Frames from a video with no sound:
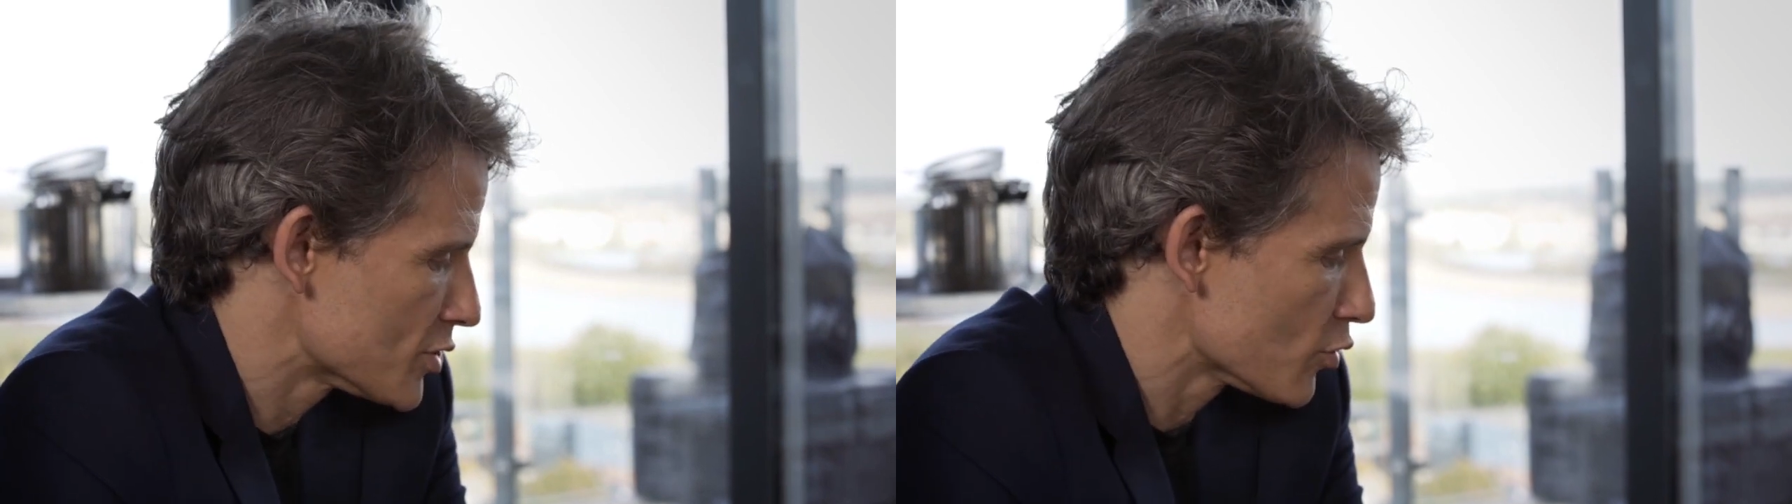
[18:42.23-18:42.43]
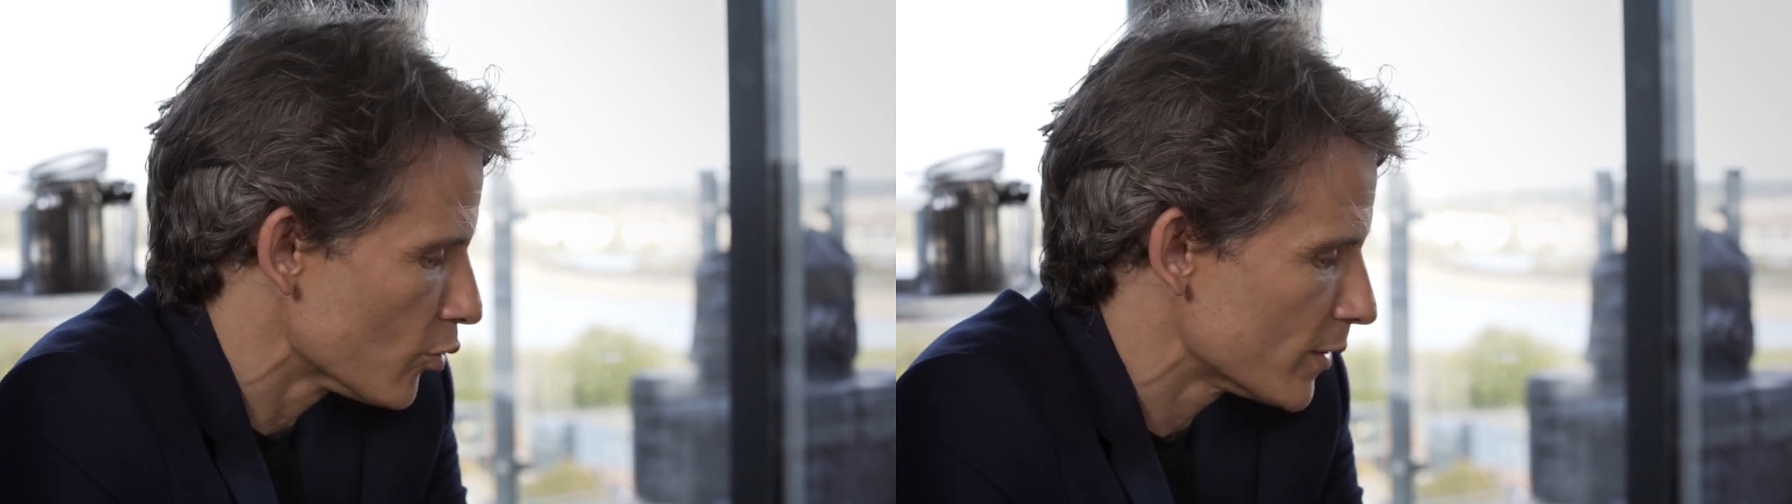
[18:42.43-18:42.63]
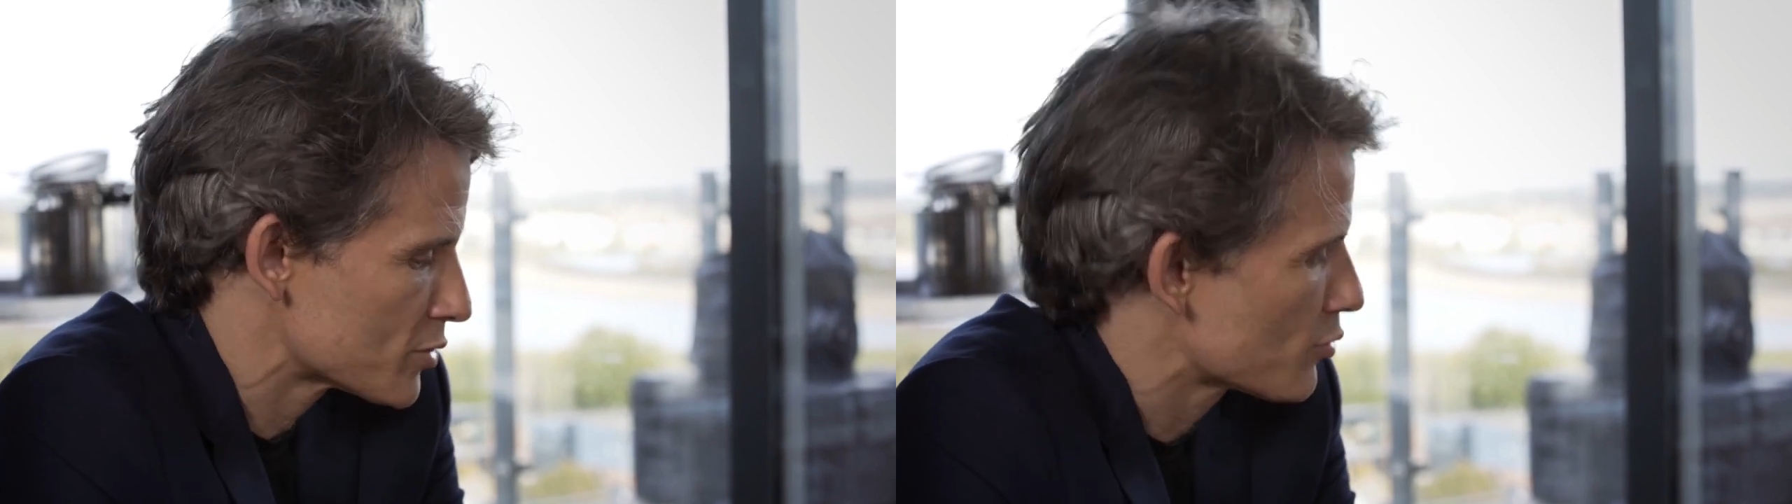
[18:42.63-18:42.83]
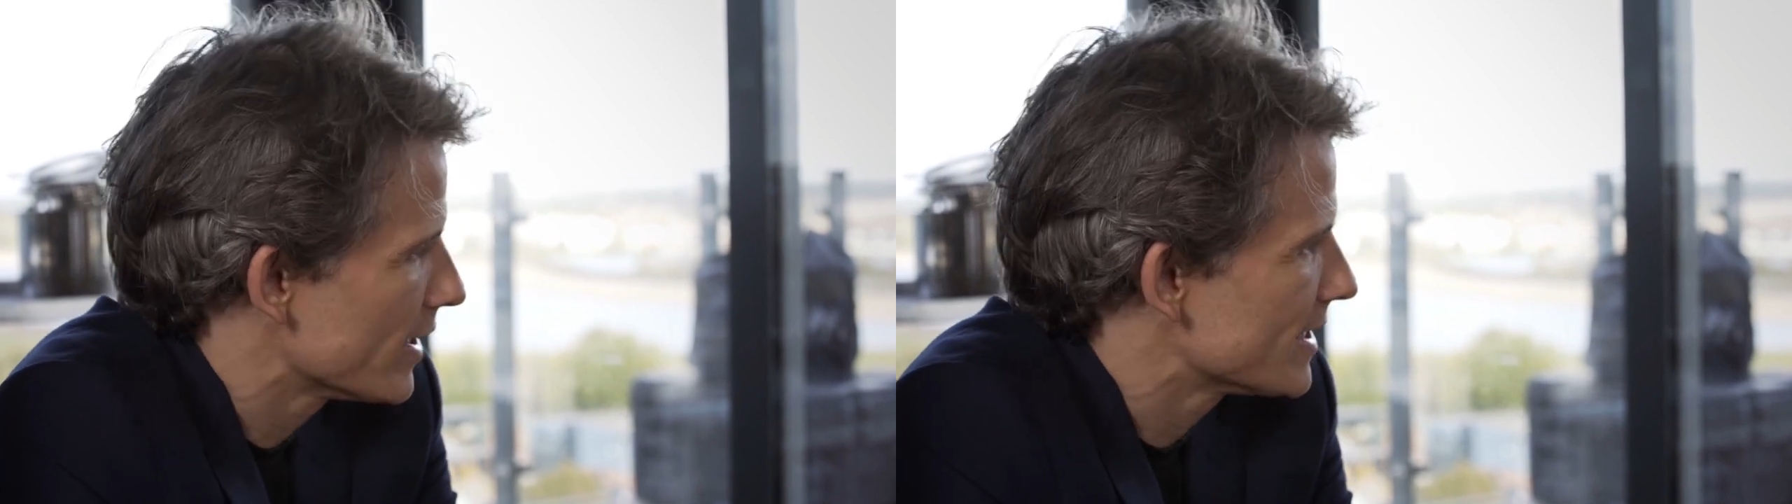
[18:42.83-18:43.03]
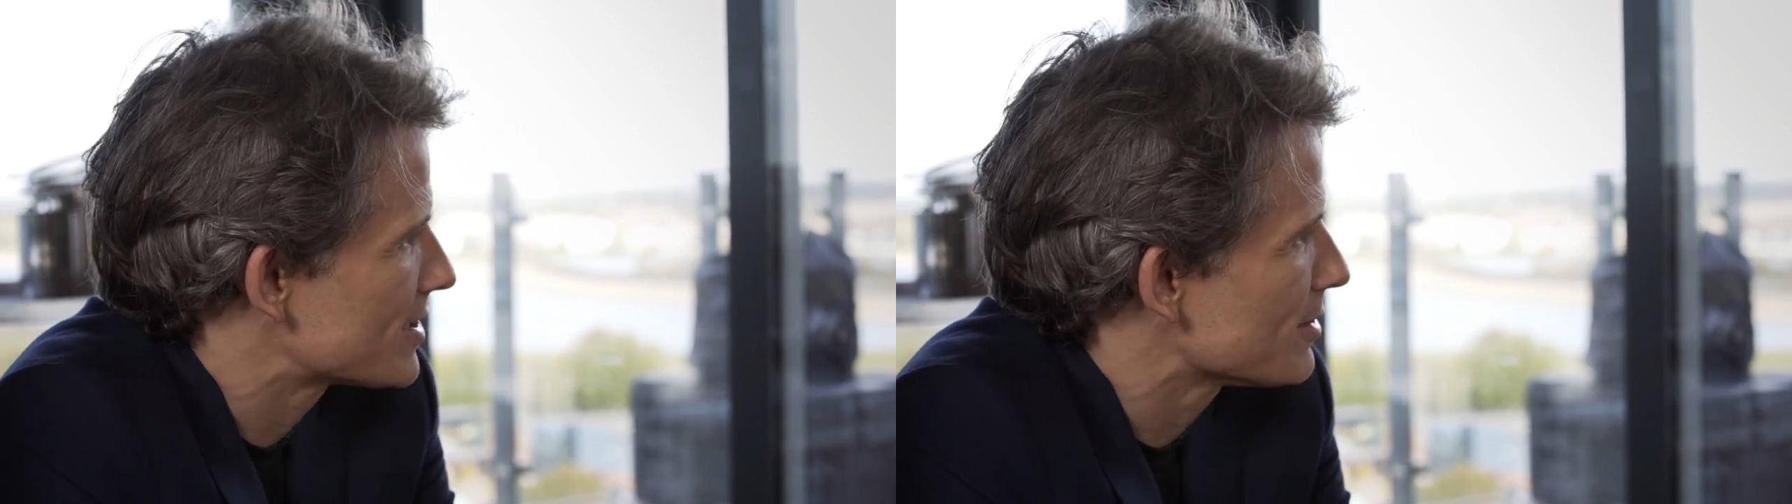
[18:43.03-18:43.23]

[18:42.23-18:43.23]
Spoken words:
is always right